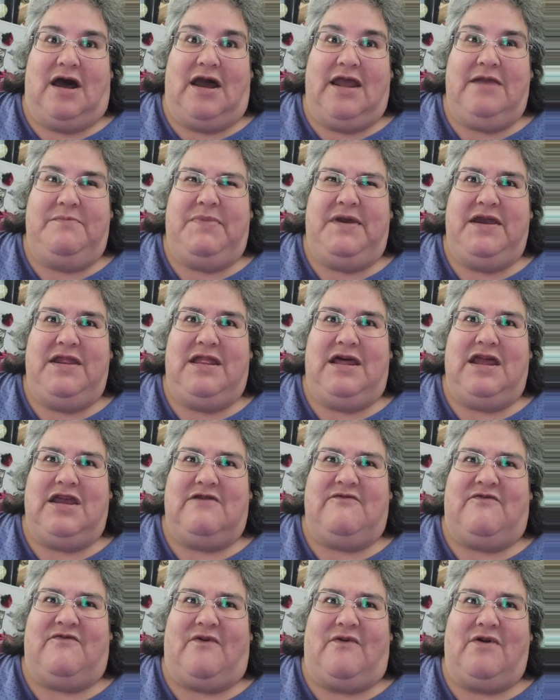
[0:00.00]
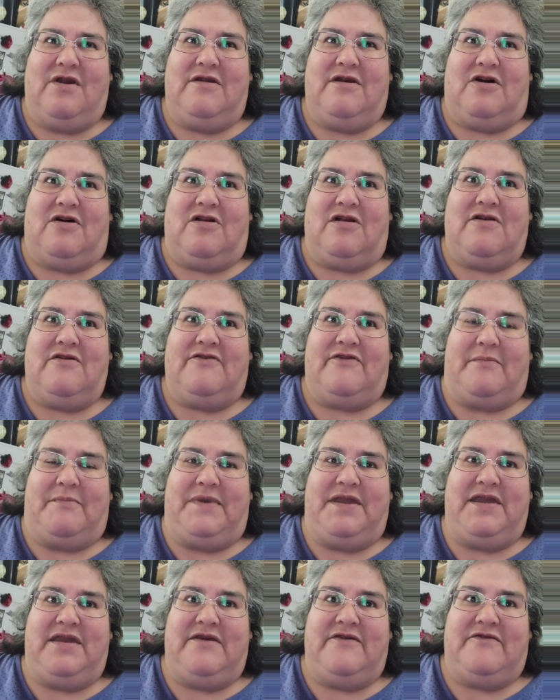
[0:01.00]
I paid like $4 a
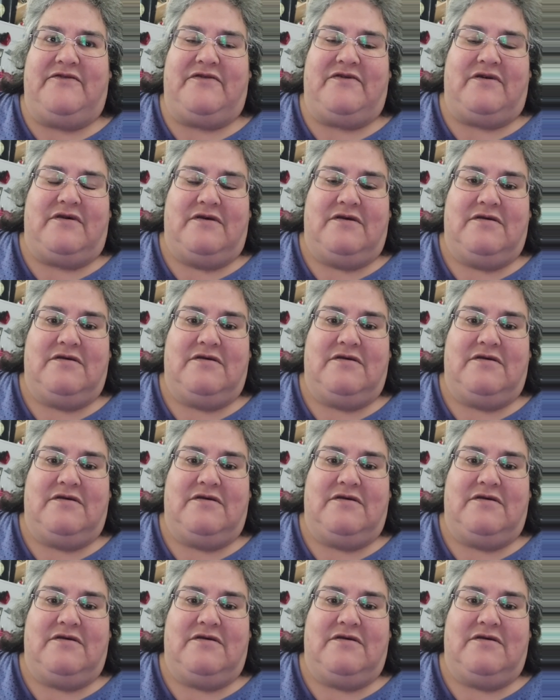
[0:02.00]
piece